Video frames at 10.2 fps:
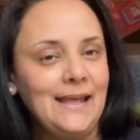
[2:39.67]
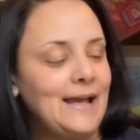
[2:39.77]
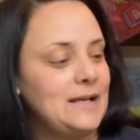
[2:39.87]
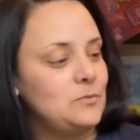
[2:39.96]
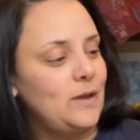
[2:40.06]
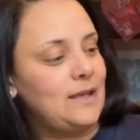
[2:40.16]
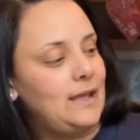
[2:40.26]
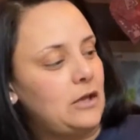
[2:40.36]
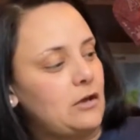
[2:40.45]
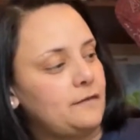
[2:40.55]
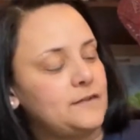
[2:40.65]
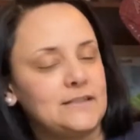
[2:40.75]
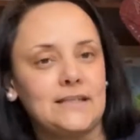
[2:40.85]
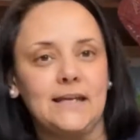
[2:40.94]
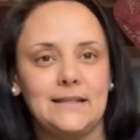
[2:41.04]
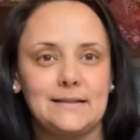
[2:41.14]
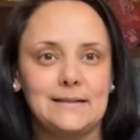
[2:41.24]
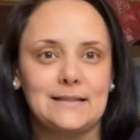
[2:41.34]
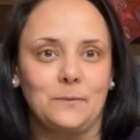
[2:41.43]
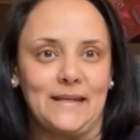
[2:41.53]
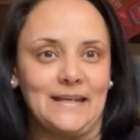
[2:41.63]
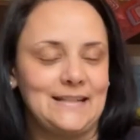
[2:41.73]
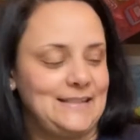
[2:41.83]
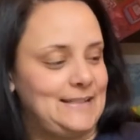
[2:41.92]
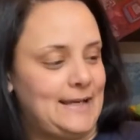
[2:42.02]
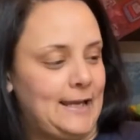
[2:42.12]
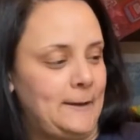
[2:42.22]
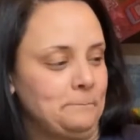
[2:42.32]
as we kick off Science Week today.